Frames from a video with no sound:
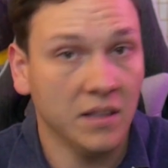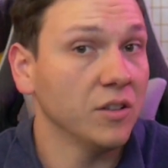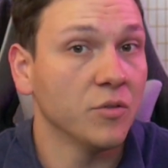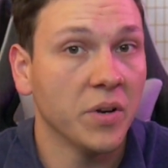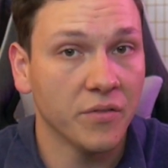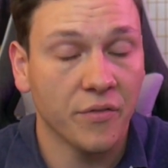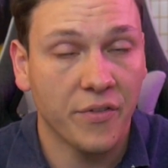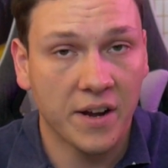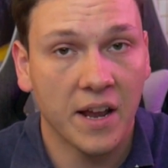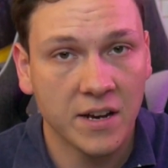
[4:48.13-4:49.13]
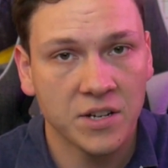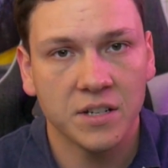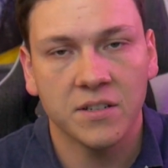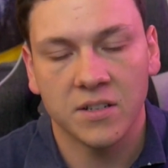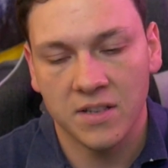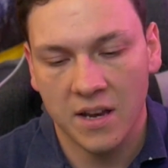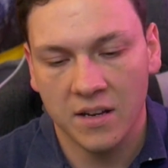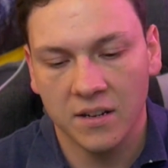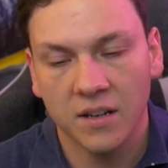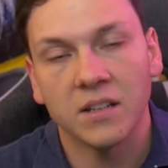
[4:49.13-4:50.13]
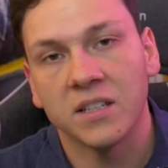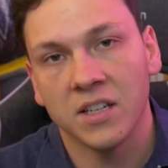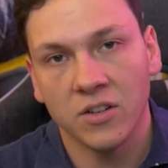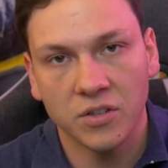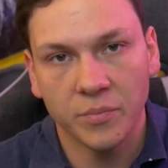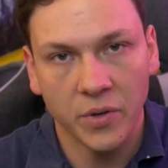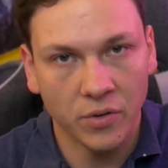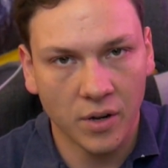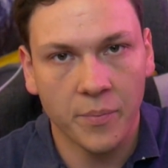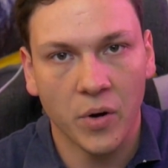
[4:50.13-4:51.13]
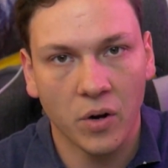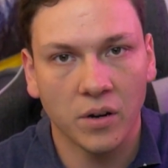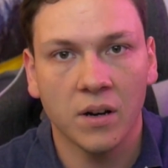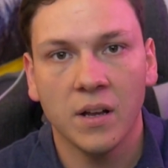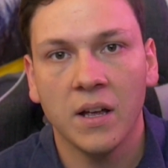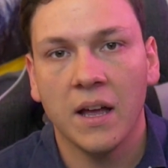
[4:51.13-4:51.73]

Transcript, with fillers: a little bit of a foundation to then continue to build upon.